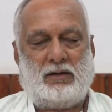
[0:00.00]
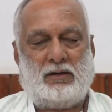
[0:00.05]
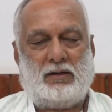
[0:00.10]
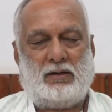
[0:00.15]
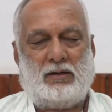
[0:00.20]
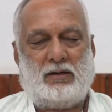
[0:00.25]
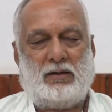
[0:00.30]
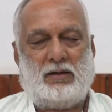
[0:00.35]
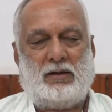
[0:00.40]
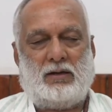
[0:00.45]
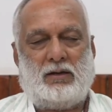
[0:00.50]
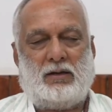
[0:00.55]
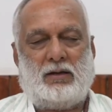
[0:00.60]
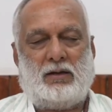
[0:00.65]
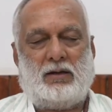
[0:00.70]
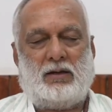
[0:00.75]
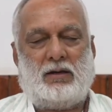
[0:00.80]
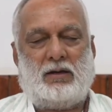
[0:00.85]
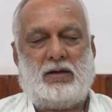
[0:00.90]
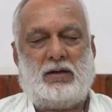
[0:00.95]

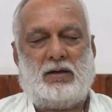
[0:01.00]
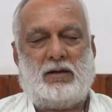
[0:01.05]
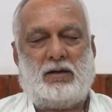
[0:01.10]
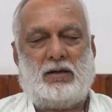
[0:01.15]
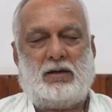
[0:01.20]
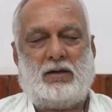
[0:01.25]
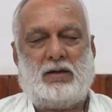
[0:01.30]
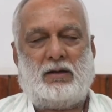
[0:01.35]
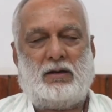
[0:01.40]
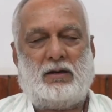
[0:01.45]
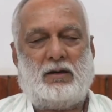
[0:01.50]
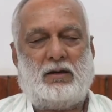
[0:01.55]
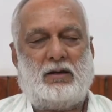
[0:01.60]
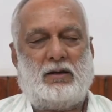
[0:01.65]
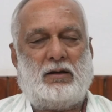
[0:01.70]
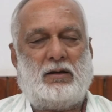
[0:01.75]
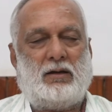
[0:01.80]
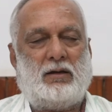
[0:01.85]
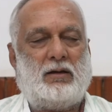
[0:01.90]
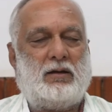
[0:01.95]

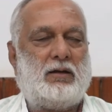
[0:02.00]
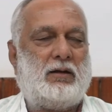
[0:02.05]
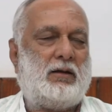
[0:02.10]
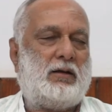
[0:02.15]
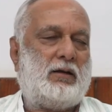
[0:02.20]
(no one is talking)